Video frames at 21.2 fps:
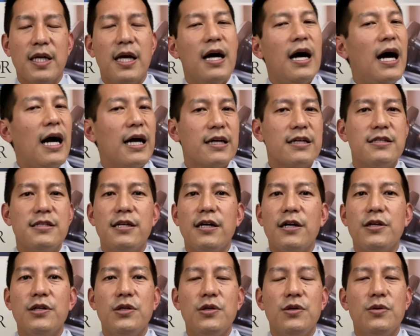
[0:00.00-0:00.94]
I could tell
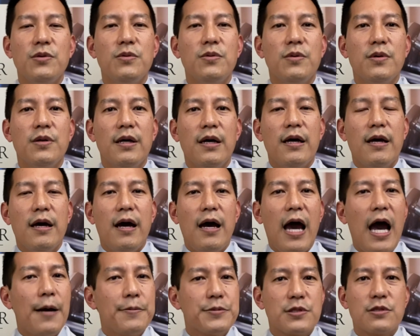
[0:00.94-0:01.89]
you
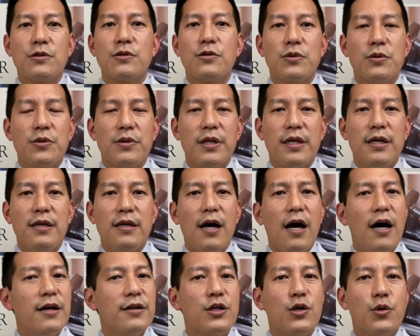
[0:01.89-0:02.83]
absolutely,
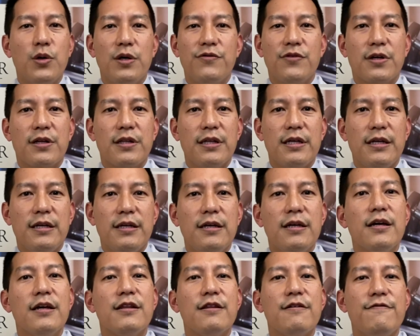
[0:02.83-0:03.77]
unequivocally,
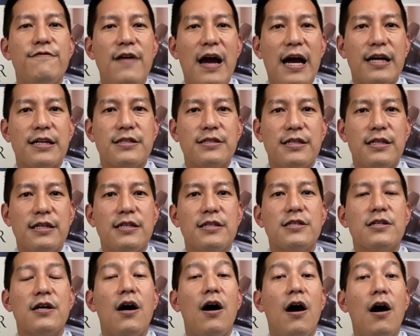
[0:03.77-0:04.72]
the vaccines
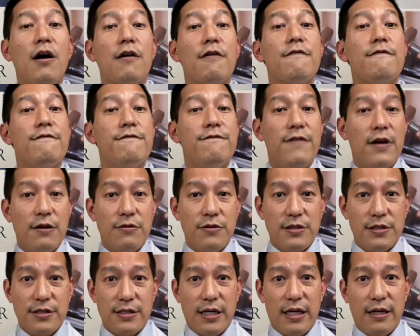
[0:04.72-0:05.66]
are very
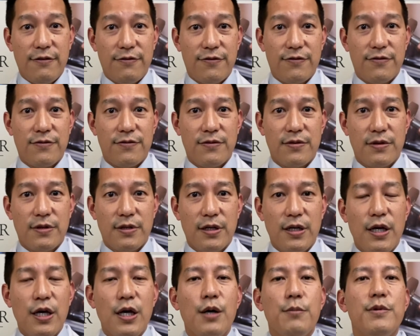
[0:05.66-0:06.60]
safe.
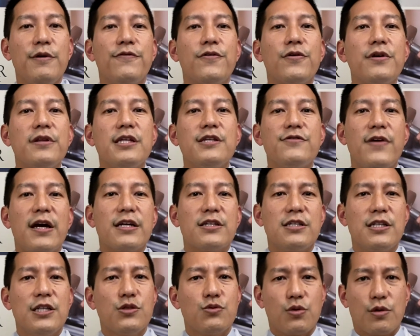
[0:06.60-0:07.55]
Before these
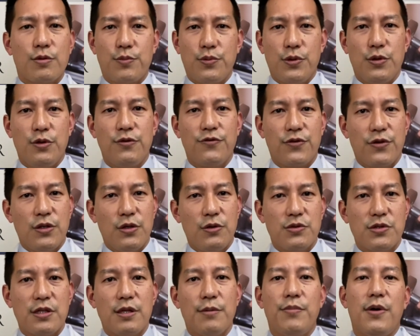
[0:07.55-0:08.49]
vaccines were approved for use
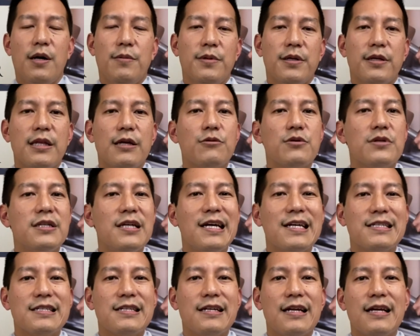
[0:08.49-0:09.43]
in the public, they were
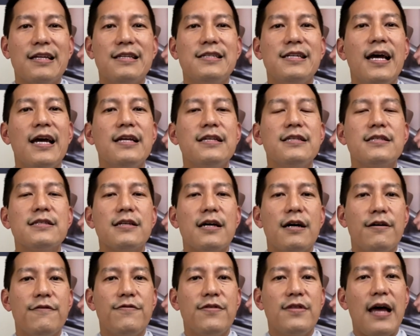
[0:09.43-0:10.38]
tested on tens
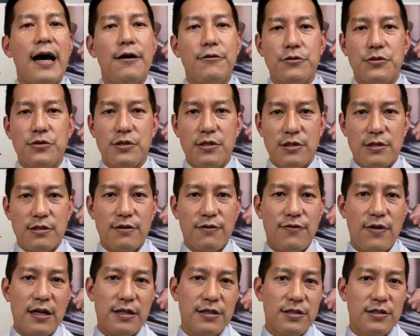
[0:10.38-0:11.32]
of thousands of
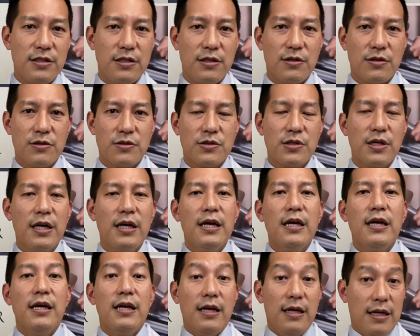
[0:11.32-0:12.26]
volunteers
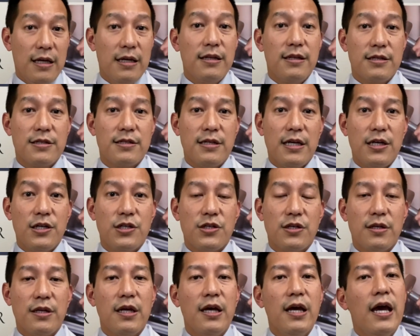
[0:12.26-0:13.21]
in this nation,
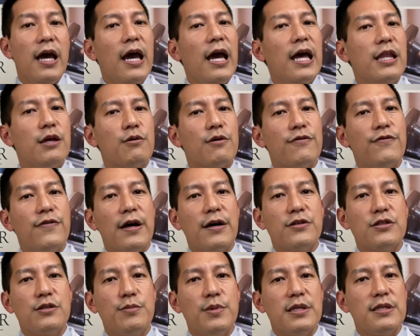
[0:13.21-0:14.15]
and they were found
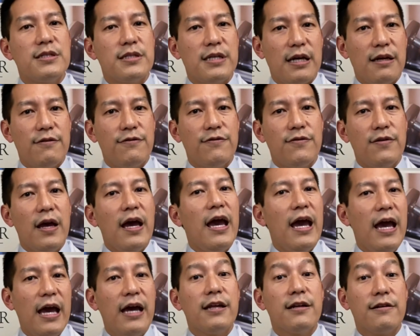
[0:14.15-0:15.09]
to be safe
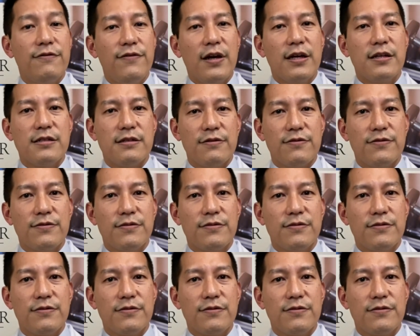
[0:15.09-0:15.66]
and effective.